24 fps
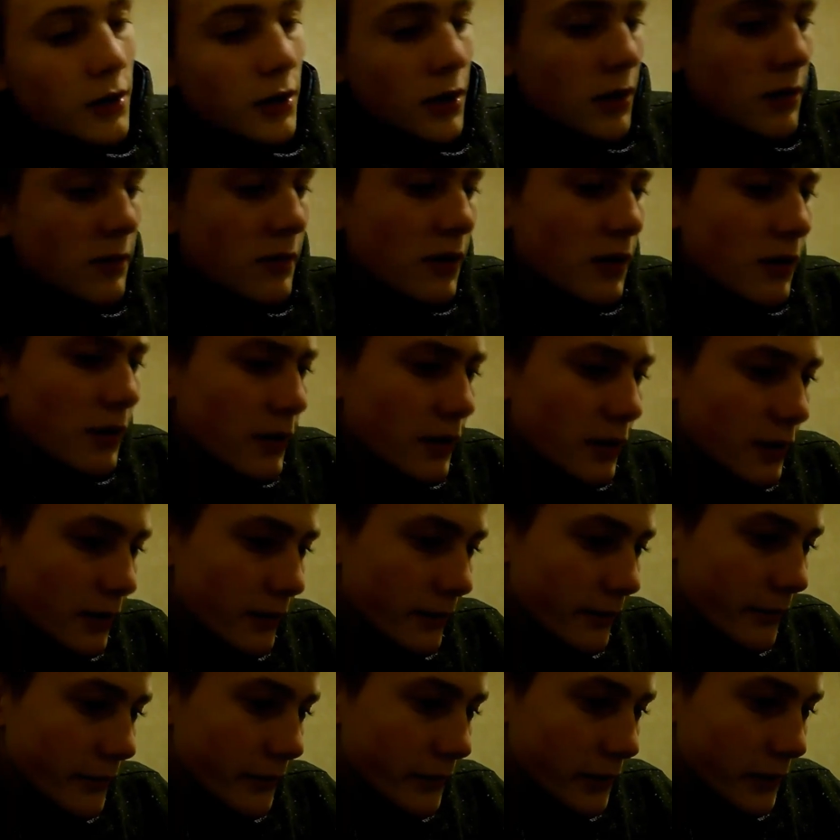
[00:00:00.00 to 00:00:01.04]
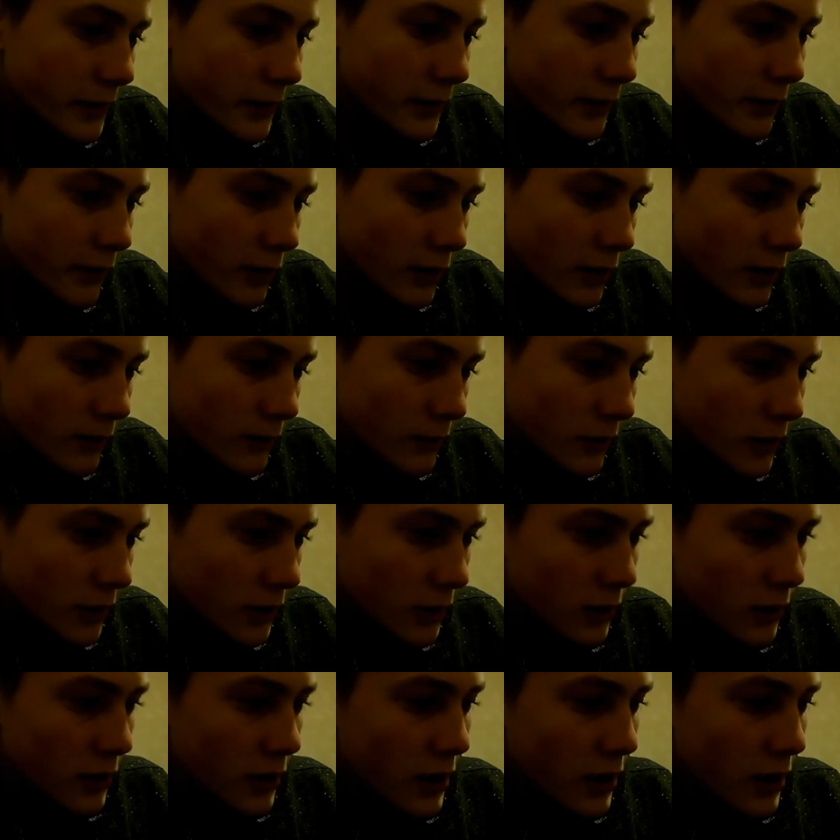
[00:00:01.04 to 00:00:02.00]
And, well, didn't know that, but